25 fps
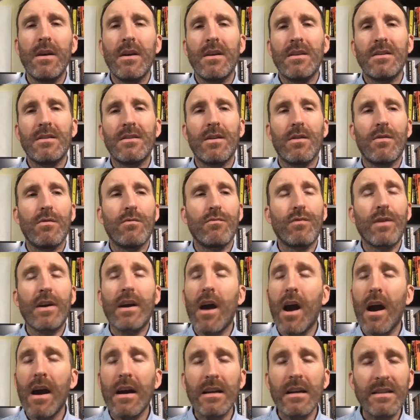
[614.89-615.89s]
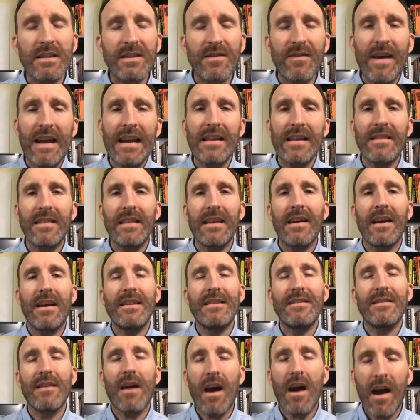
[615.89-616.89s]
So regardless of anything,
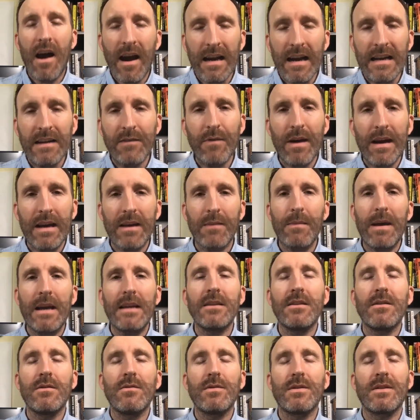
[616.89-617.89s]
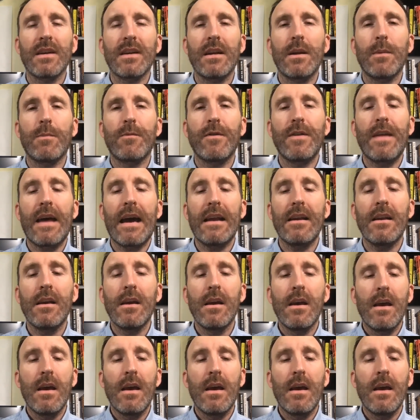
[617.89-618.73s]
I highly recommend you sign up for that.